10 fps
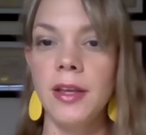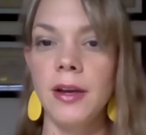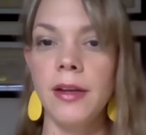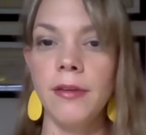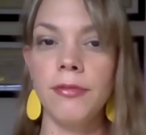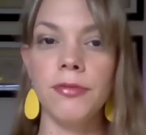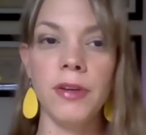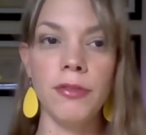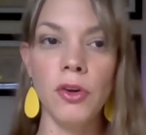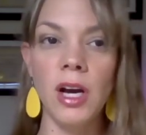
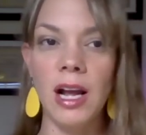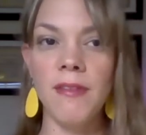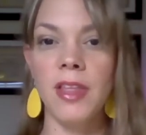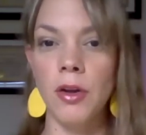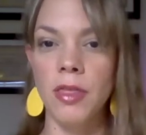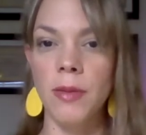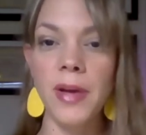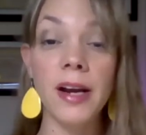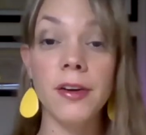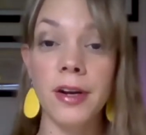if you have that on the
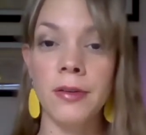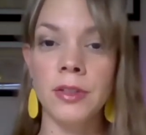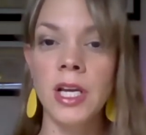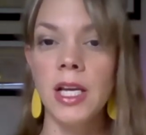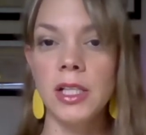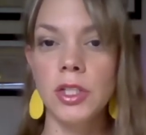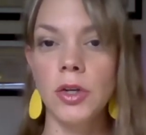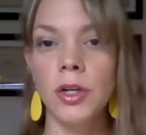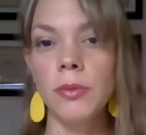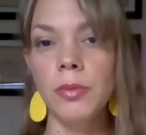background, it's
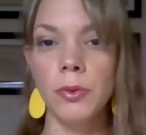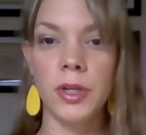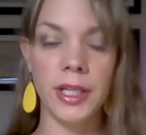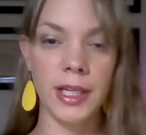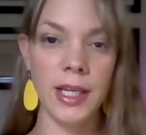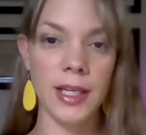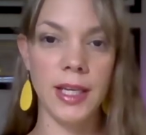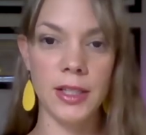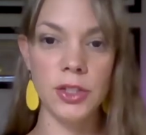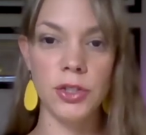going to be working
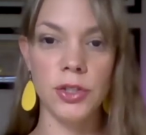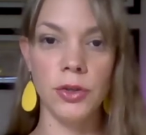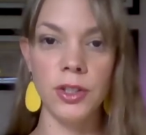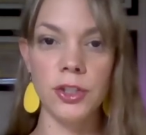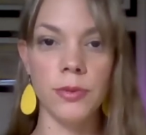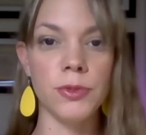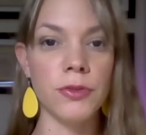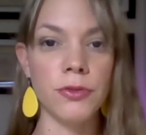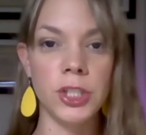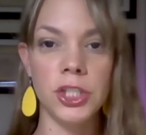against you in terms of
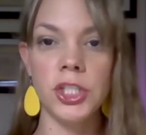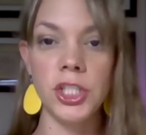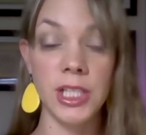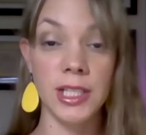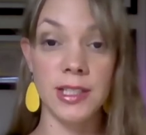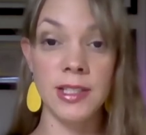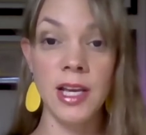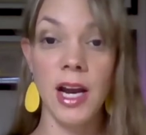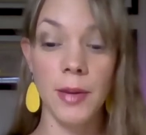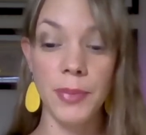which genes
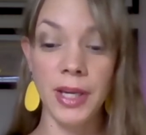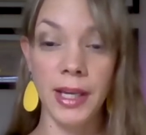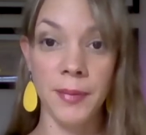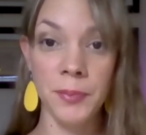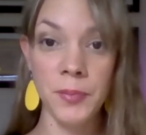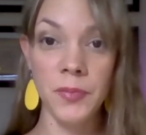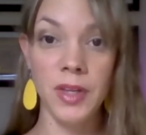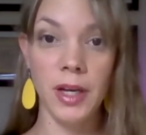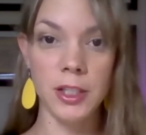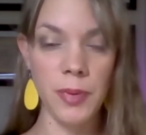are being
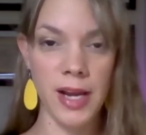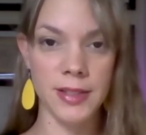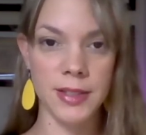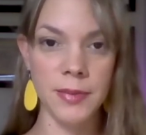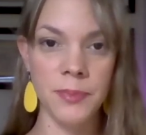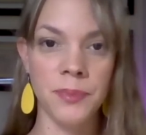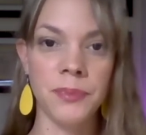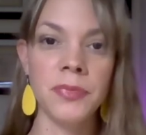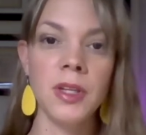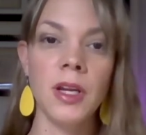expressed.
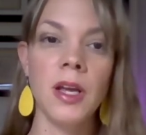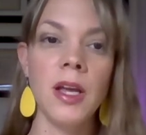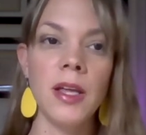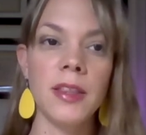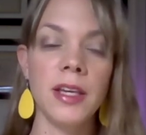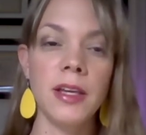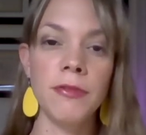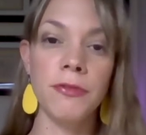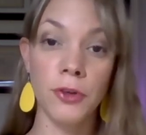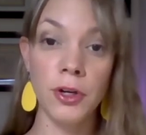The
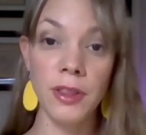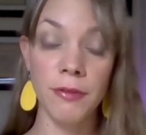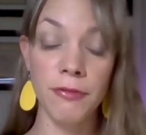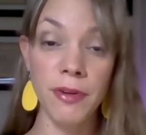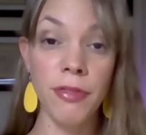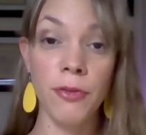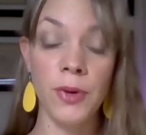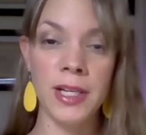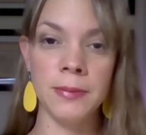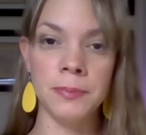fifth
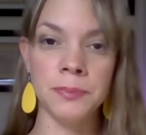one